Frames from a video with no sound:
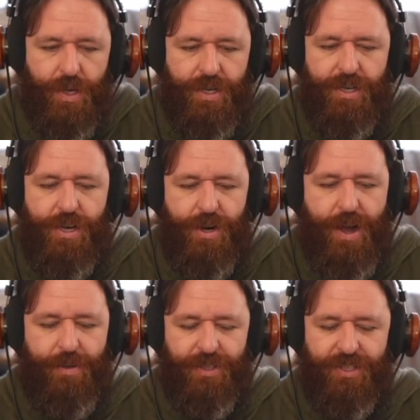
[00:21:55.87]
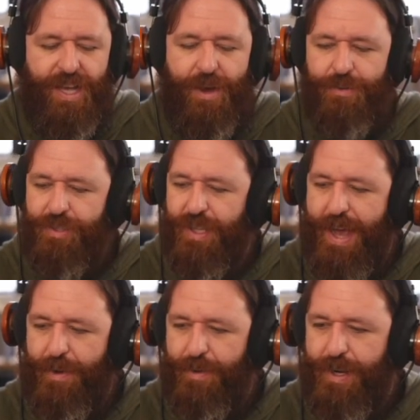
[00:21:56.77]
And you hear how it sounds
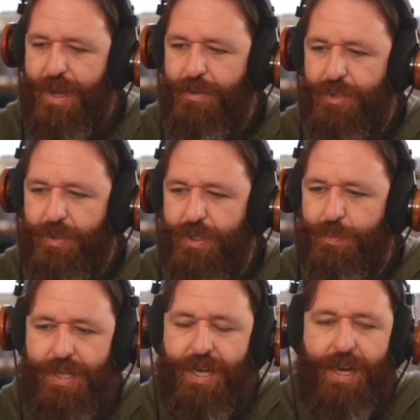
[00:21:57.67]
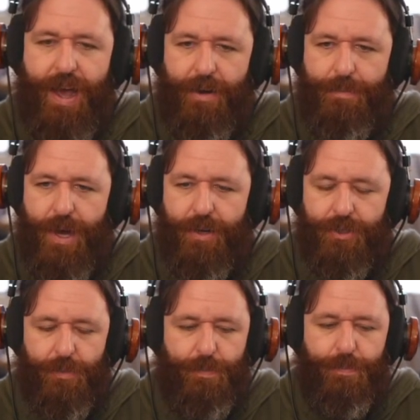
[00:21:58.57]
louder now? So let's take it out of mono.
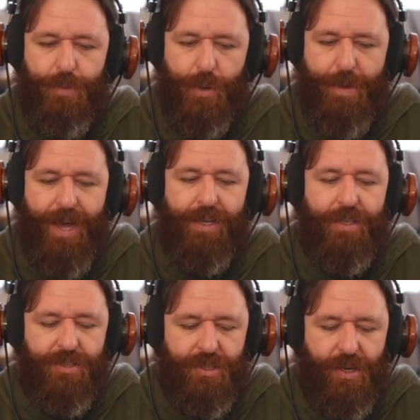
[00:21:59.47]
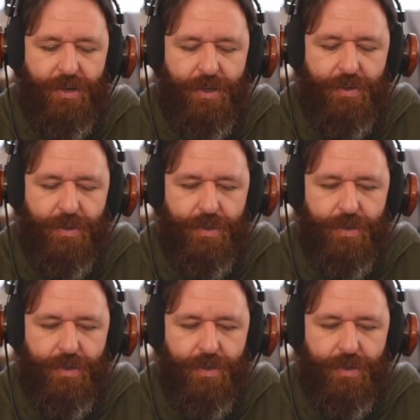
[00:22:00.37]
So put it back into stereo.